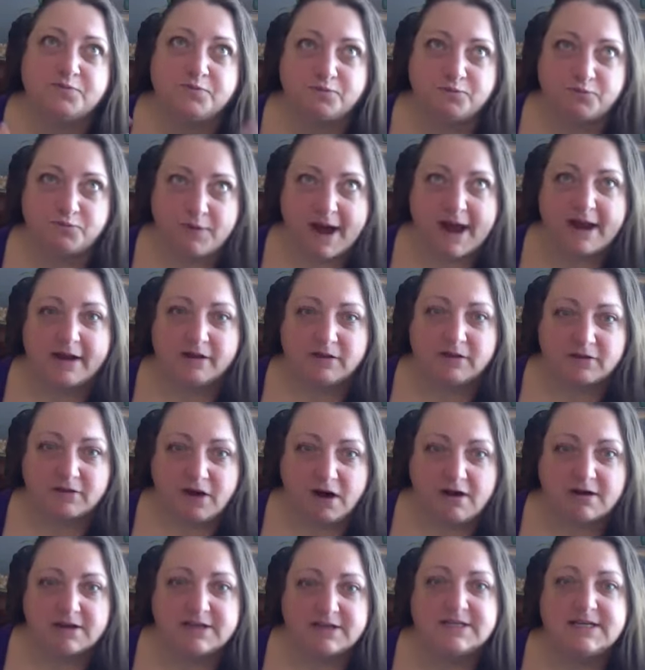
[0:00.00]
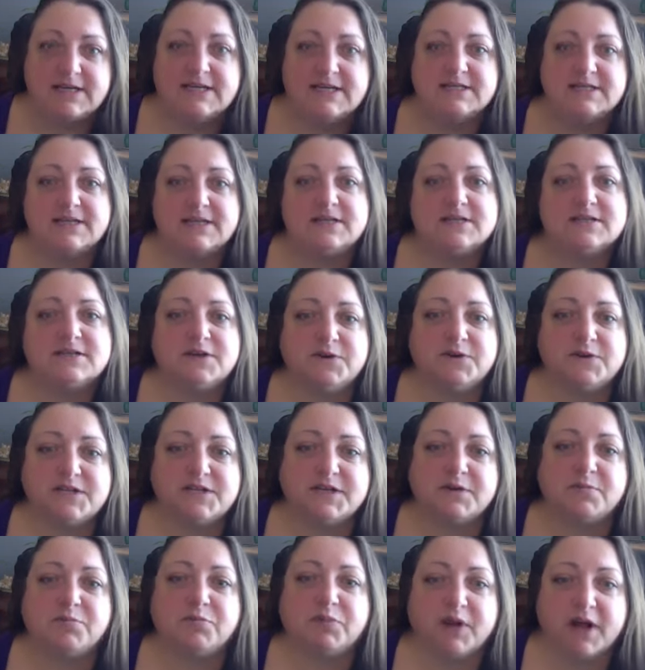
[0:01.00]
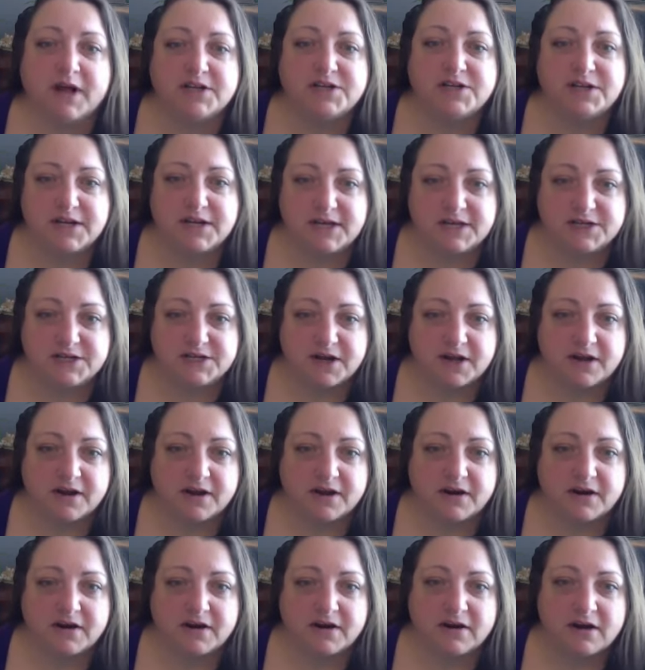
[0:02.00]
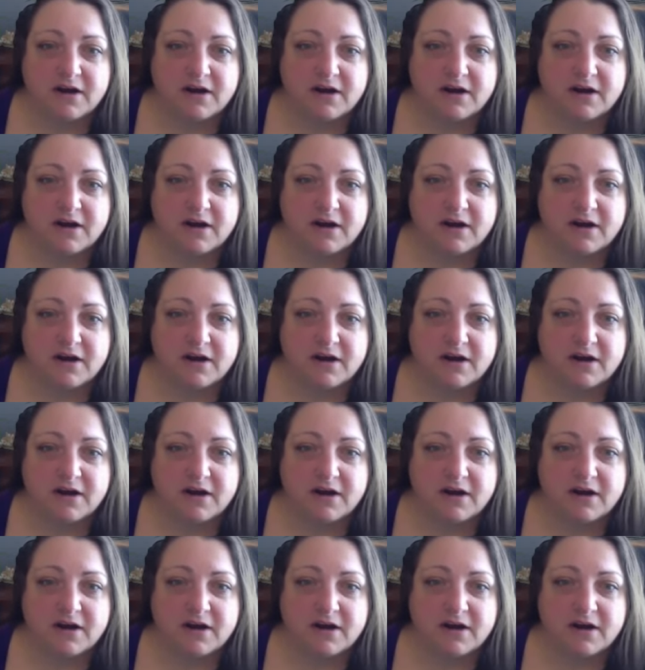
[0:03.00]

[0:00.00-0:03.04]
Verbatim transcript: Radical Honesty as an excuse to bludgeon each other,